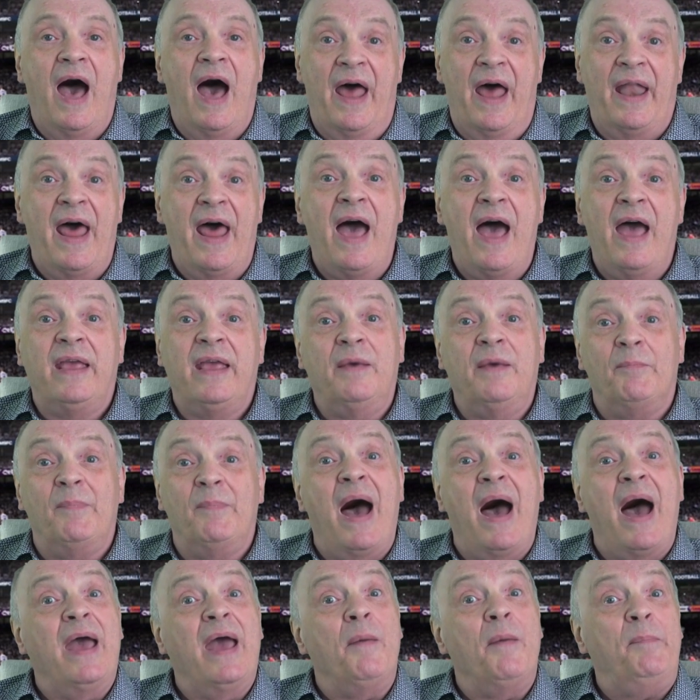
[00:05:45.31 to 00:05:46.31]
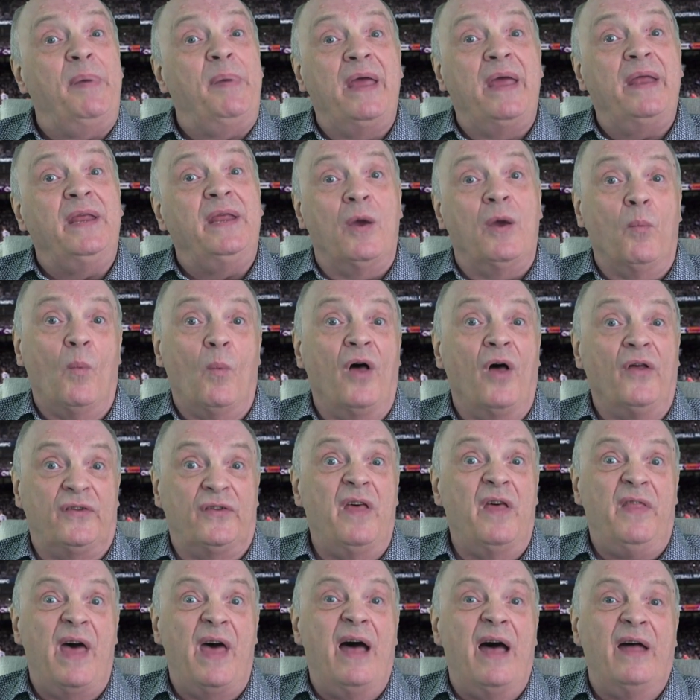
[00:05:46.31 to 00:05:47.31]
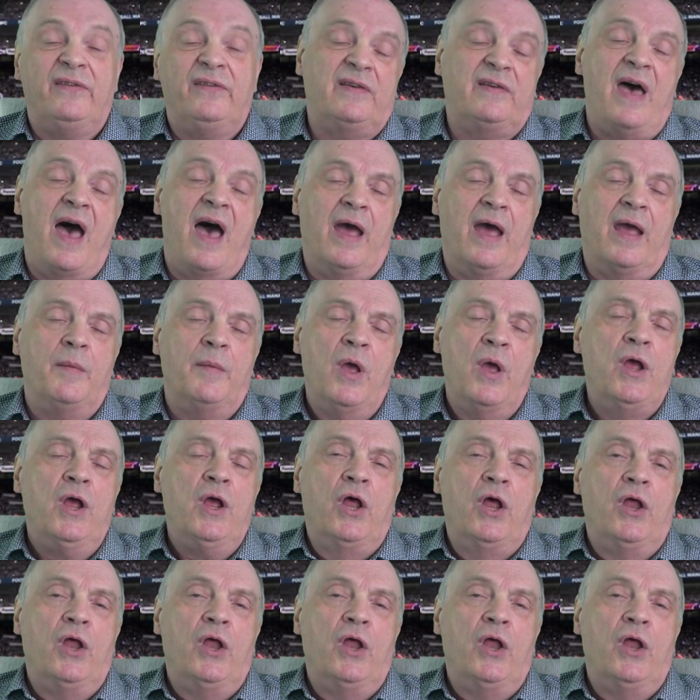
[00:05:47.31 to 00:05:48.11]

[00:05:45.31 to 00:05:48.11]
and my opinion was at that time